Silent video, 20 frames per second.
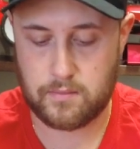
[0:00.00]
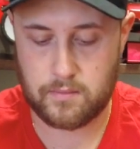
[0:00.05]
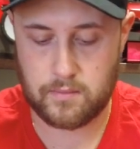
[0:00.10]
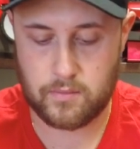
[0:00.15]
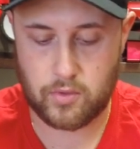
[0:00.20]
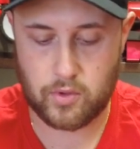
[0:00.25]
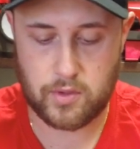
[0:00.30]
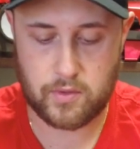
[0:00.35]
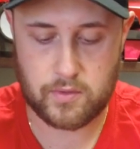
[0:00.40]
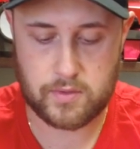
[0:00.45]

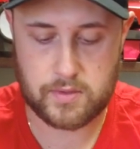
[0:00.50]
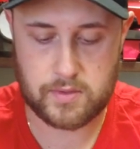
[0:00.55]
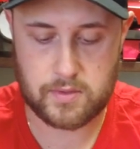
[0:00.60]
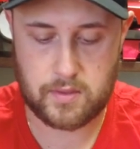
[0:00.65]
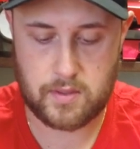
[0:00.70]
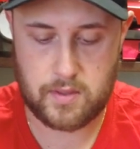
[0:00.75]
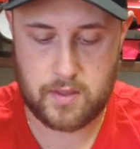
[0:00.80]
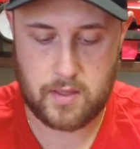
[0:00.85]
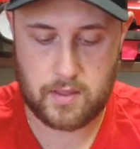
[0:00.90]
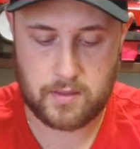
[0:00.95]
models.
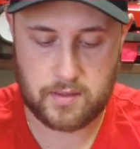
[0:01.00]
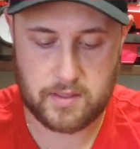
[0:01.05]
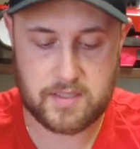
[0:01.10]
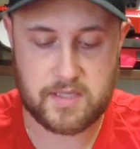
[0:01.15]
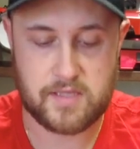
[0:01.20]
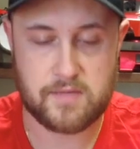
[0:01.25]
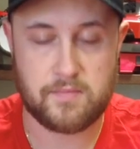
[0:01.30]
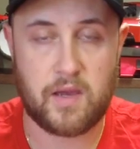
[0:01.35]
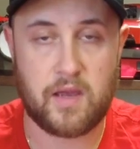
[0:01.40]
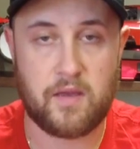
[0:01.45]

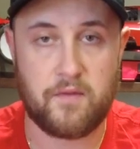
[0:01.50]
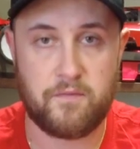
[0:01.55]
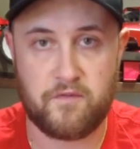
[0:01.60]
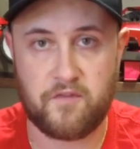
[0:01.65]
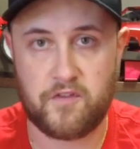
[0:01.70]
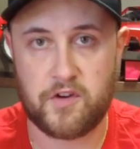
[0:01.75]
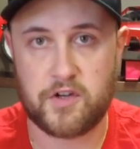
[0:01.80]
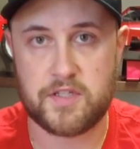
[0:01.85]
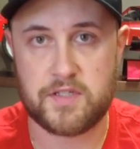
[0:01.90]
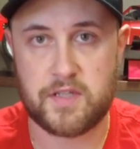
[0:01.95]
This is my
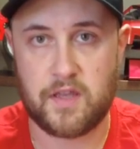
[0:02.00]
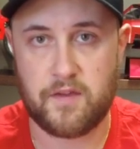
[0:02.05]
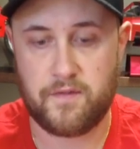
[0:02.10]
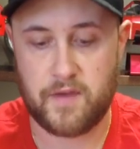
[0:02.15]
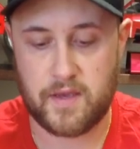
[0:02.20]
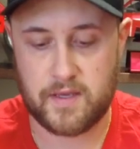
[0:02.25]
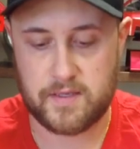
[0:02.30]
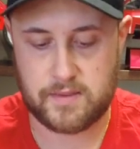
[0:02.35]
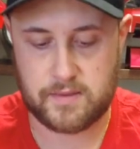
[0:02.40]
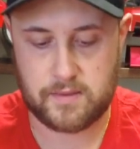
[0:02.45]
first
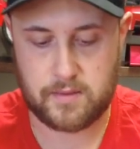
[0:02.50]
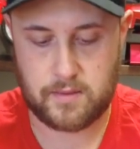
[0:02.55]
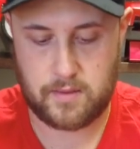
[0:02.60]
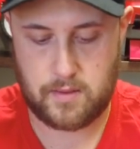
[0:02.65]
FX.